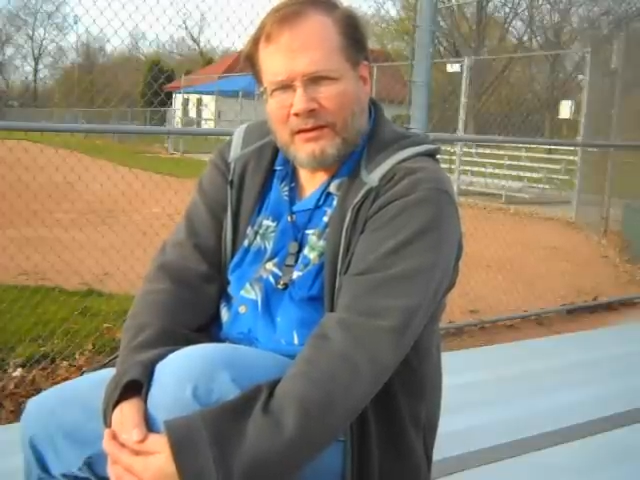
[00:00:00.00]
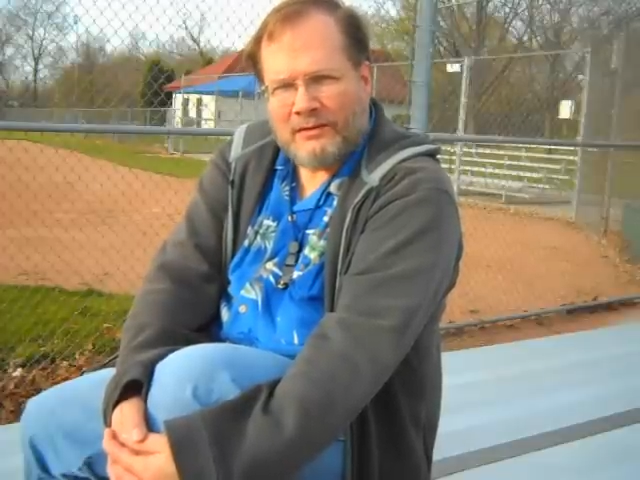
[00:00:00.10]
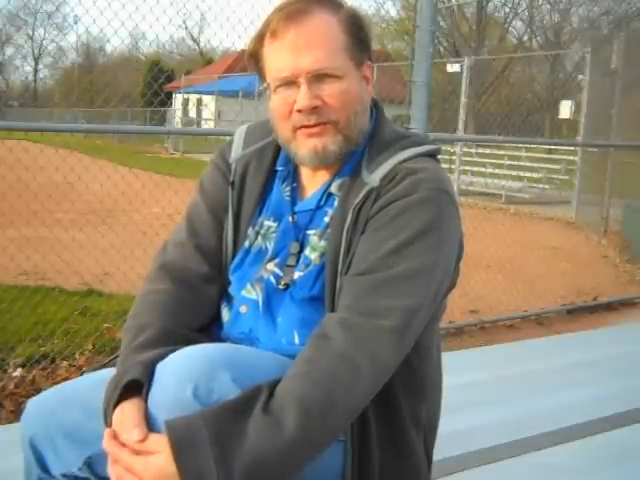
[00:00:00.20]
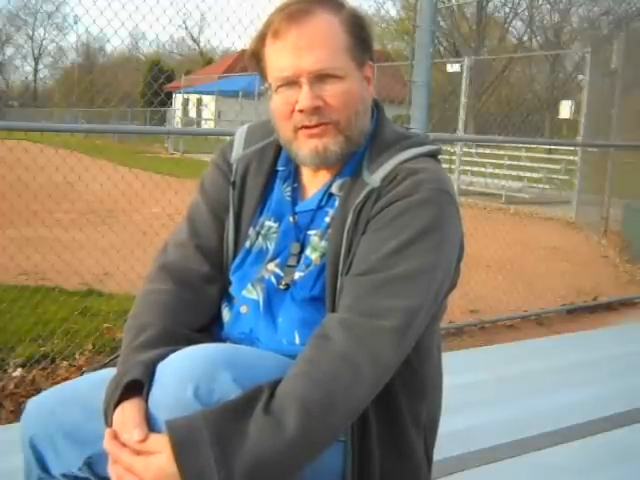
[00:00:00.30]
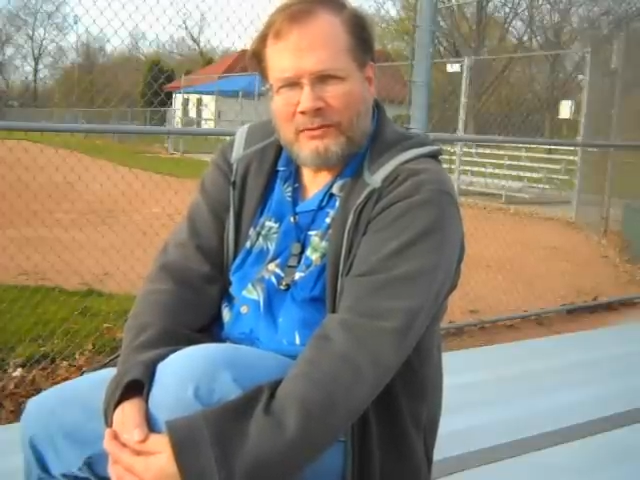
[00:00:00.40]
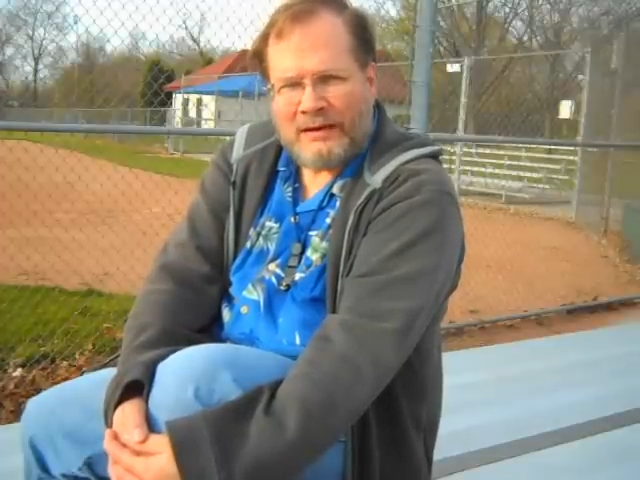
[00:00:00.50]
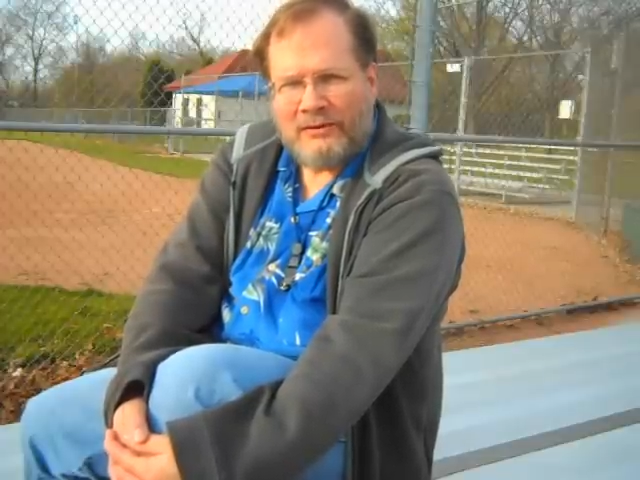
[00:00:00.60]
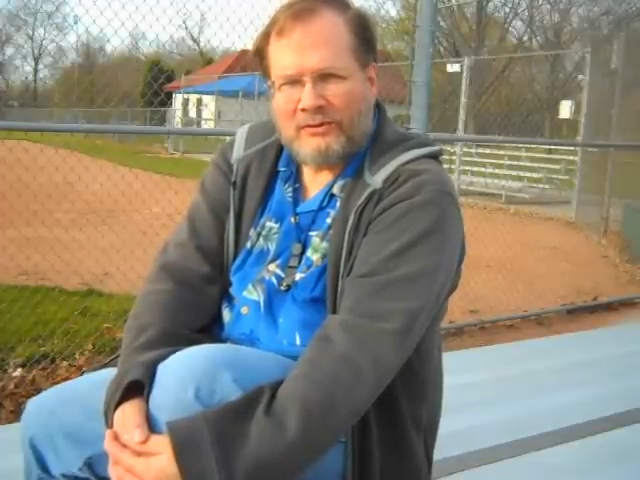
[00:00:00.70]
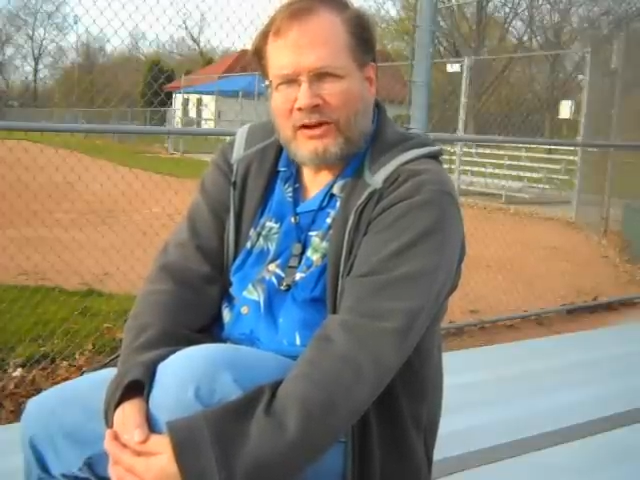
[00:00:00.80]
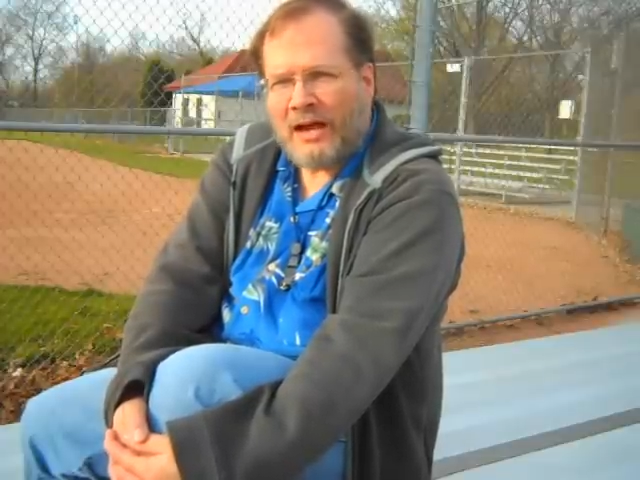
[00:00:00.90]
The
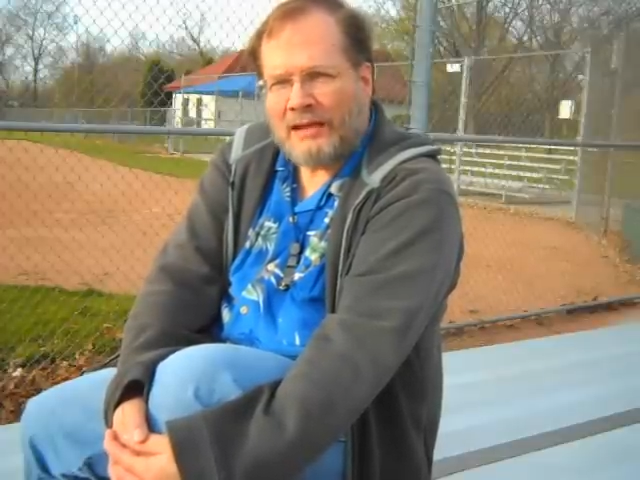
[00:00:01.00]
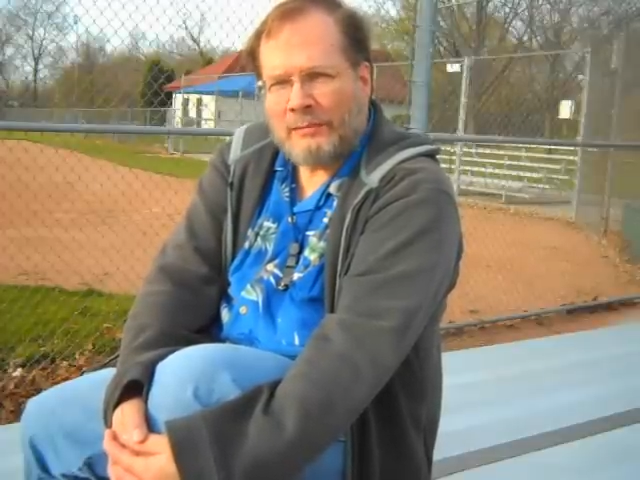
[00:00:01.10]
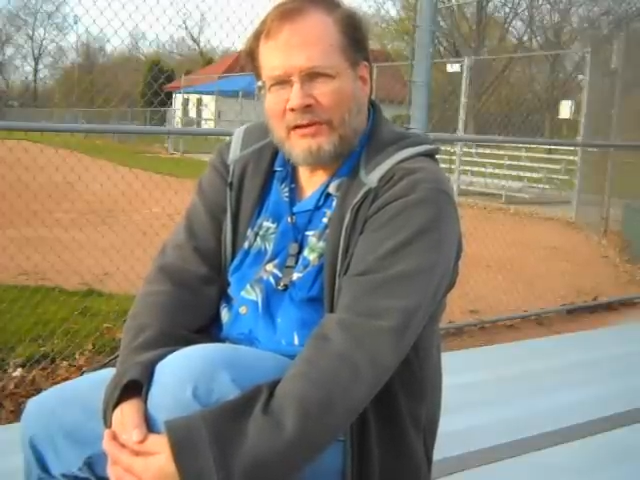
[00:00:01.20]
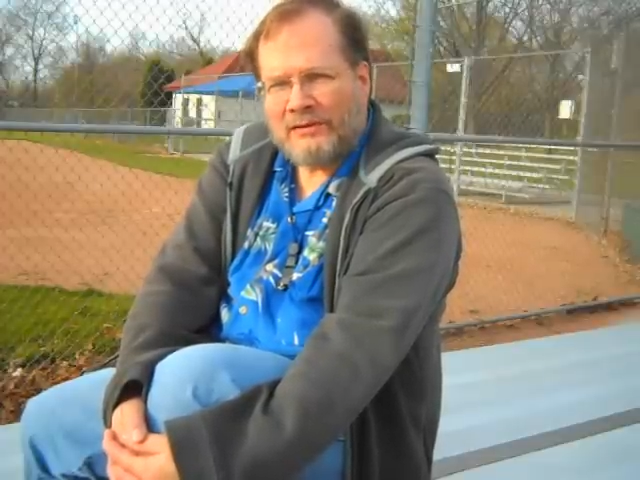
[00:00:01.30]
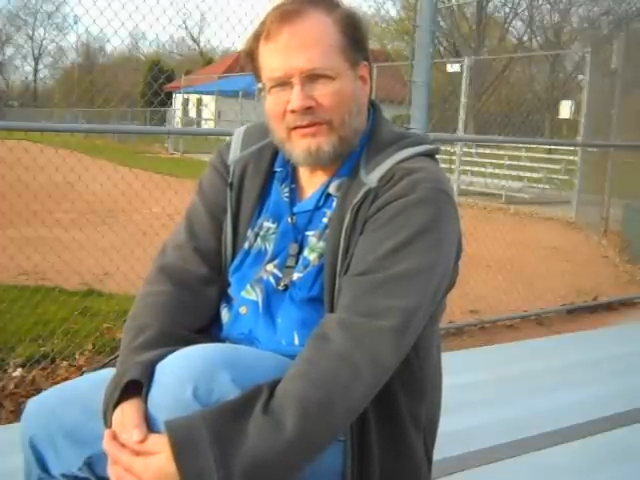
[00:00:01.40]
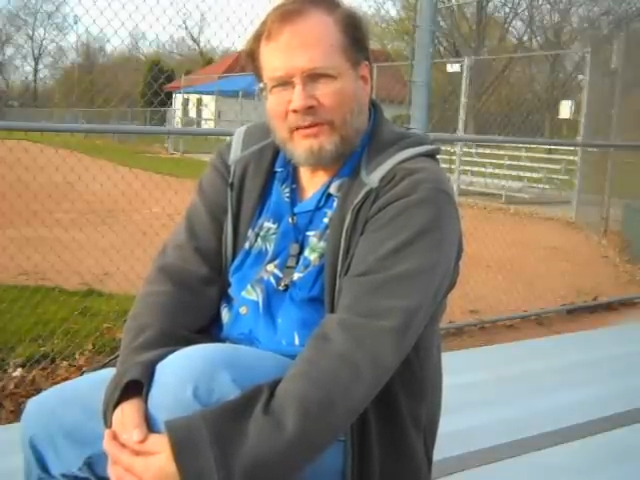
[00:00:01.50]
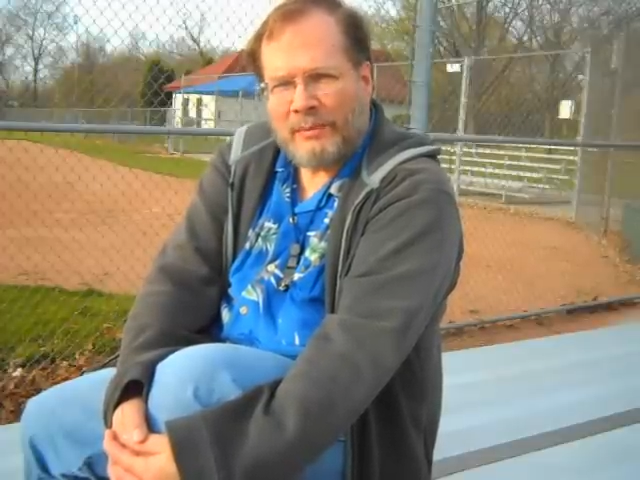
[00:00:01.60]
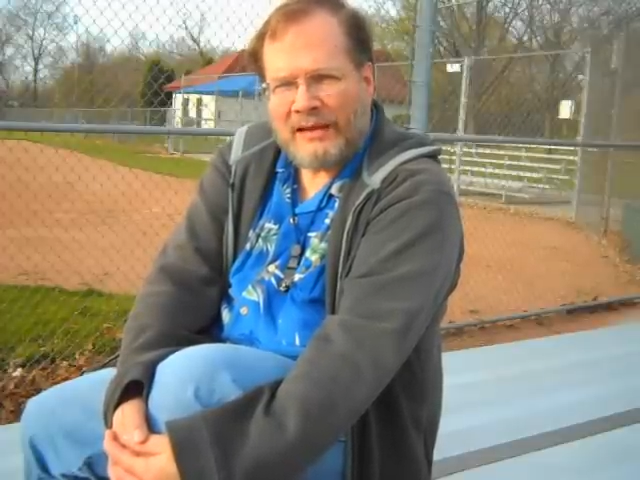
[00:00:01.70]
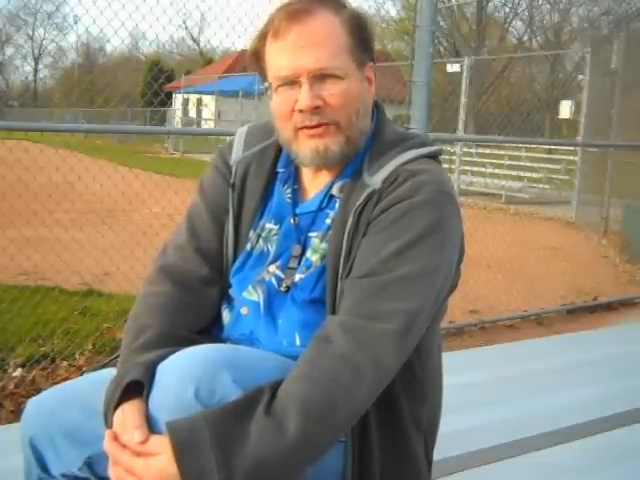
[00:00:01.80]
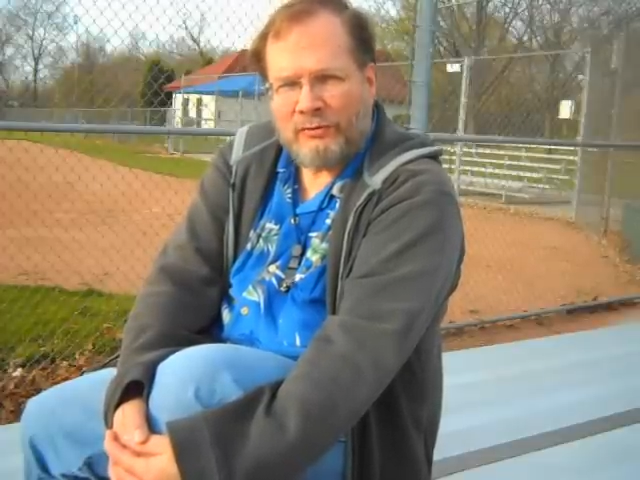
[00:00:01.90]
surrender document is
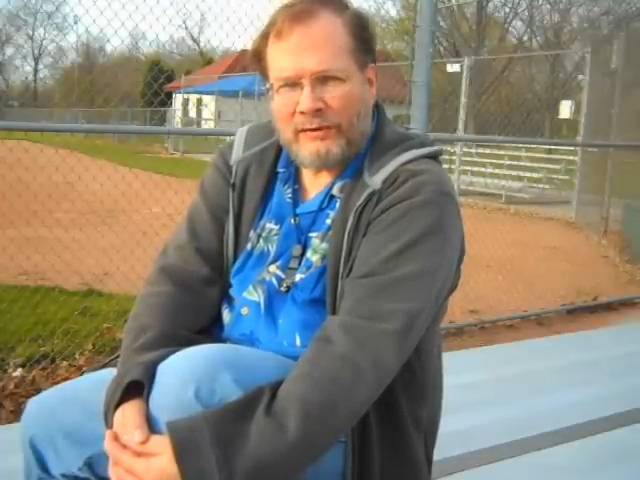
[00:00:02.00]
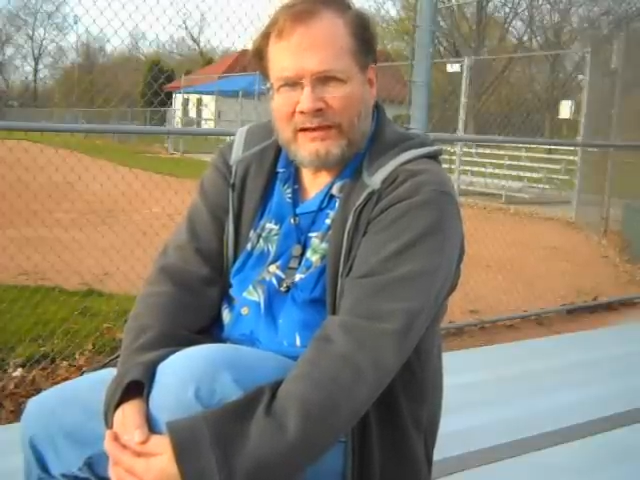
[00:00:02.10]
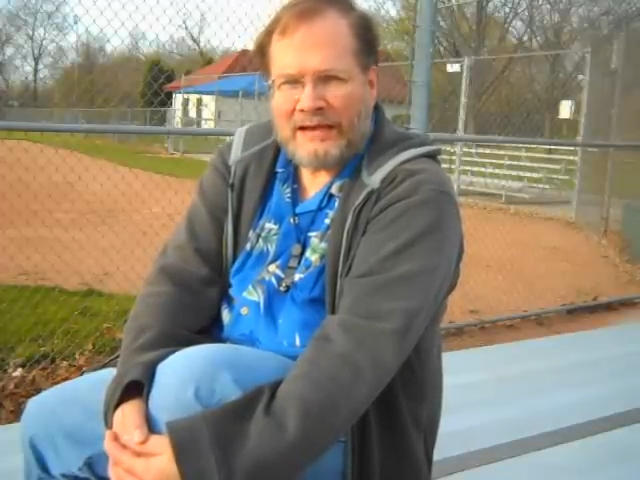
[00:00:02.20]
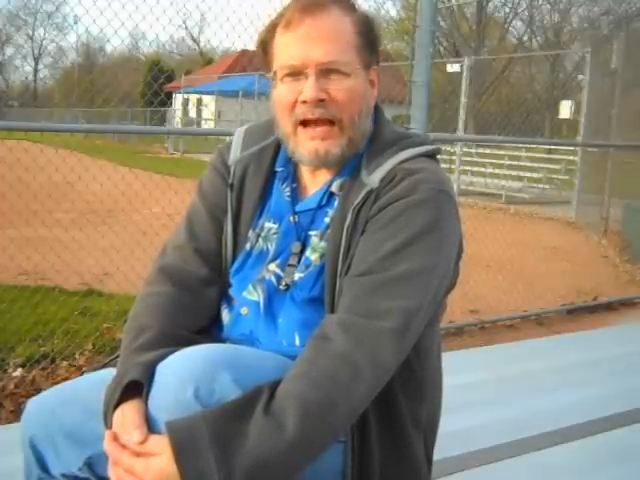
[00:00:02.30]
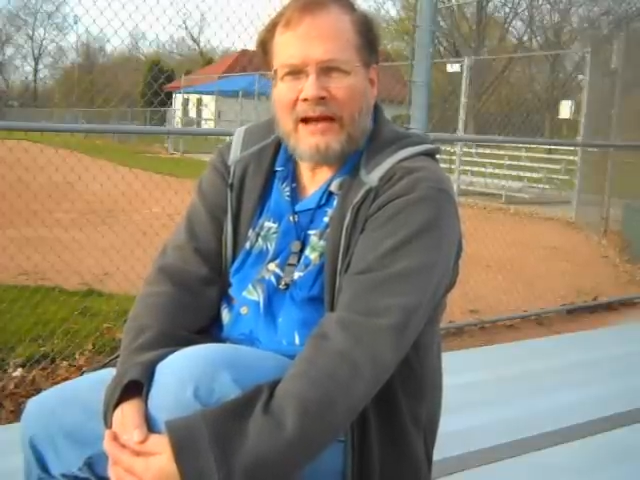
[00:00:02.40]
the Patriot